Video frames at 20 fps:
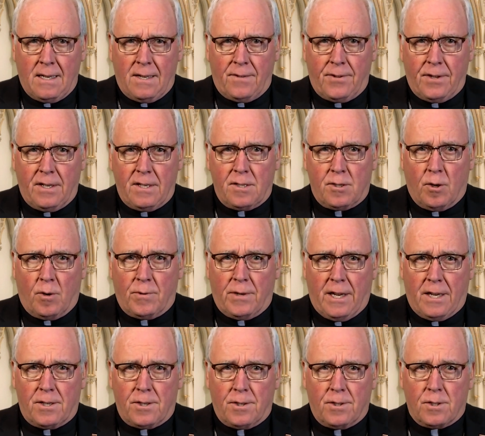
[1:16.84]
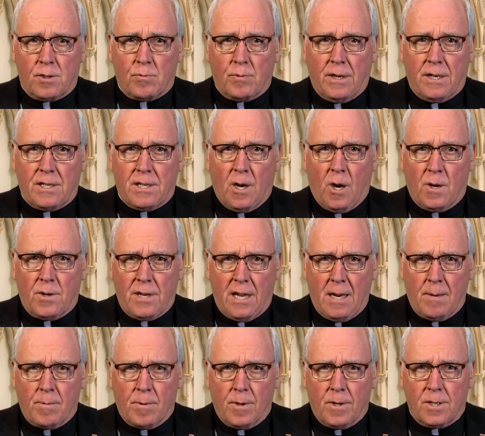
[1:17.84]
These donations reach our
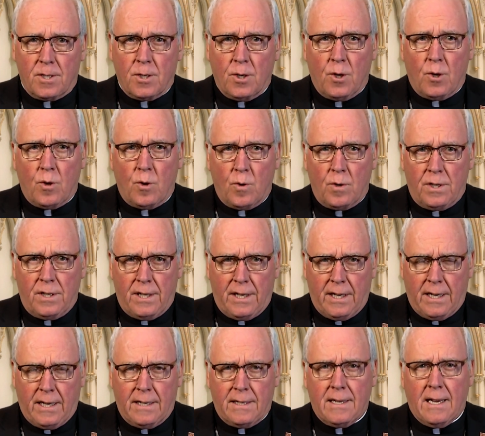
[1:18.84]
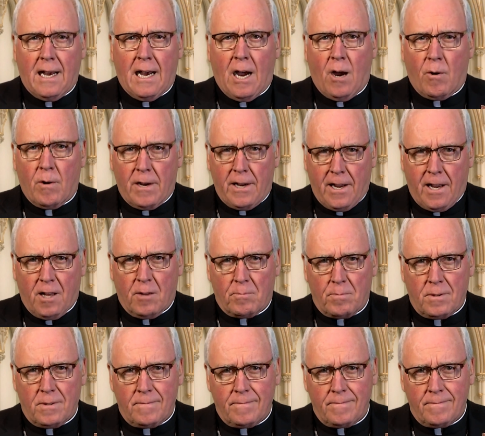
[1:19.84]
neighbors who need our
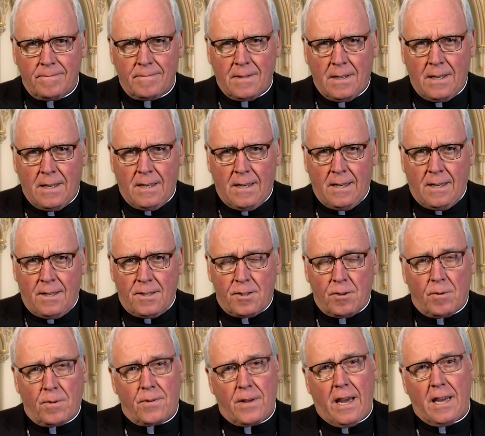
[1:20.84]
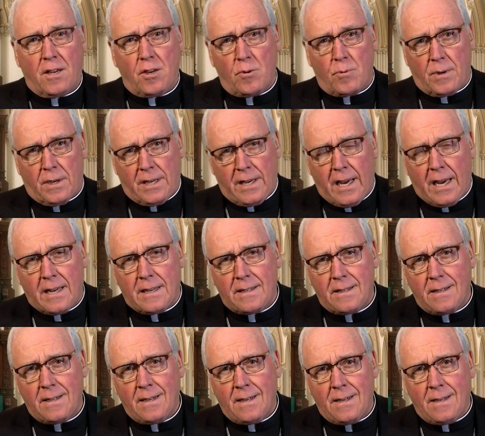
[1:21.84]
help. So thank you
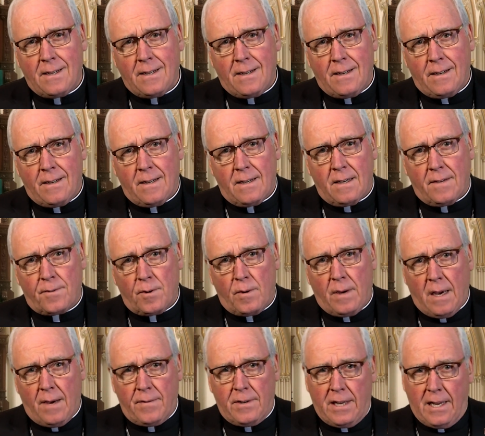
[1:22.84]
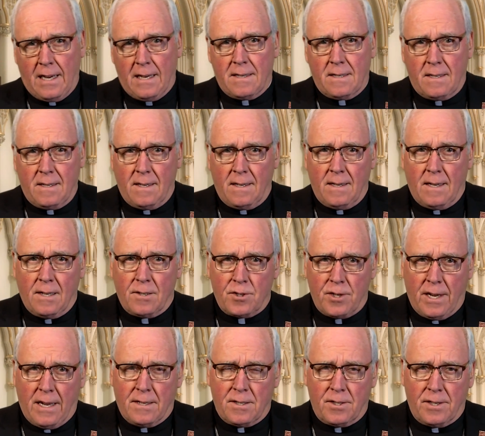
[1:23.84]
again, and if you haven't had a
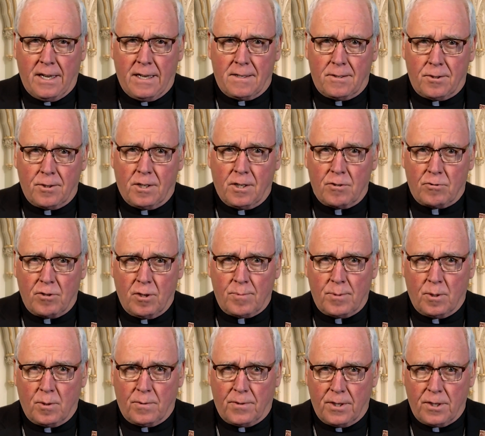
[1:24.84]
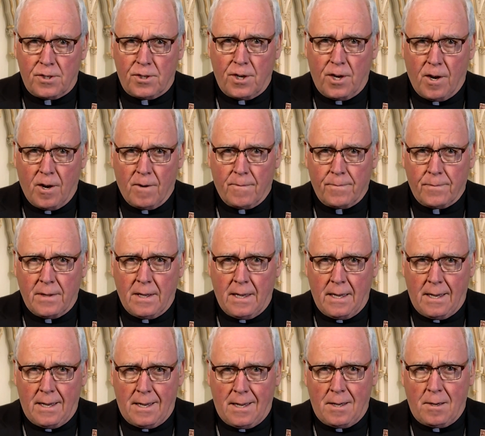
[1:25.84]
chance yet to contribute this year,
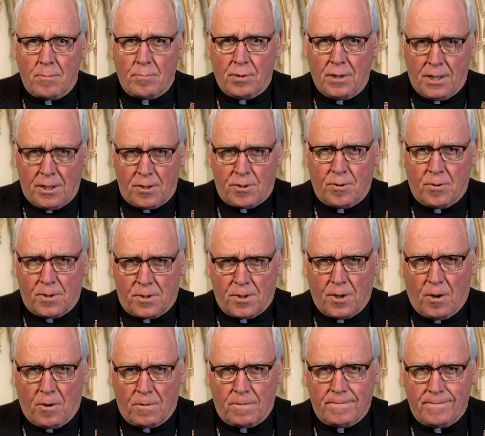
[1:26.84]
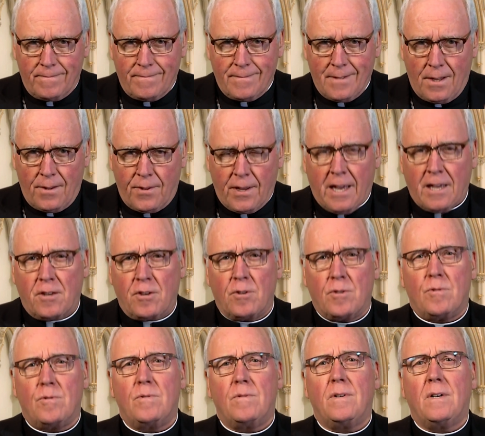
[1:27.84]
please do so. Thank
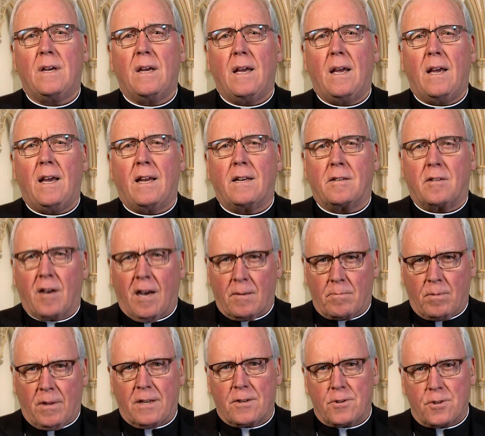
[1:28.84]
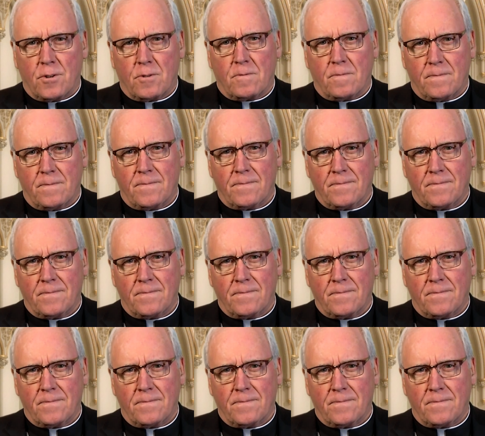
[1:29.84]
you, and God bless you.